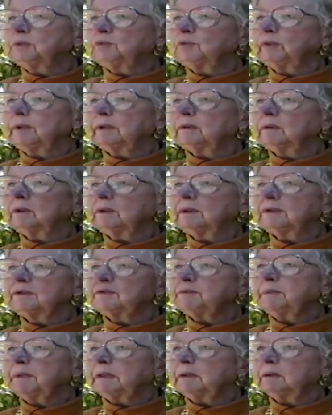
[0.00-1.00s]
drink all this
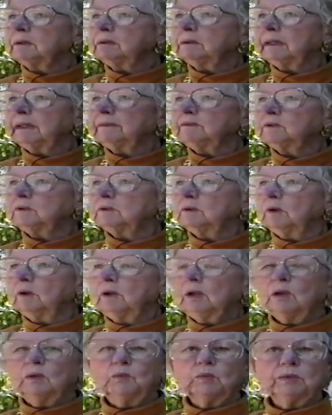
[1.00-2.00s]
beer? And I said,
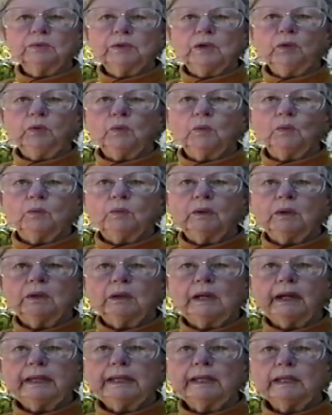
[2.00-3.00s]
well, no,
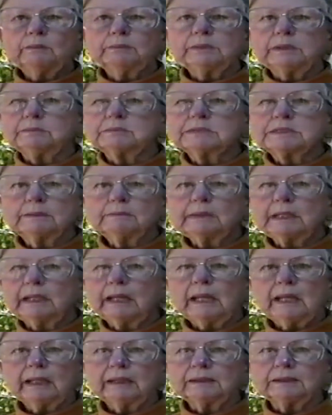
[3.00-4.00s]
I helped him. Somebody
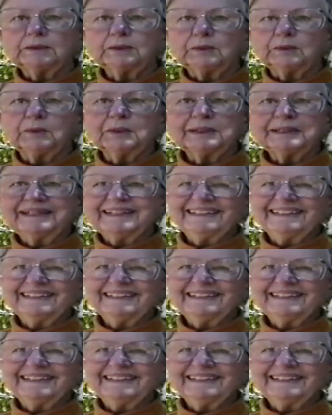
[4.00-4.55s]
had to do it.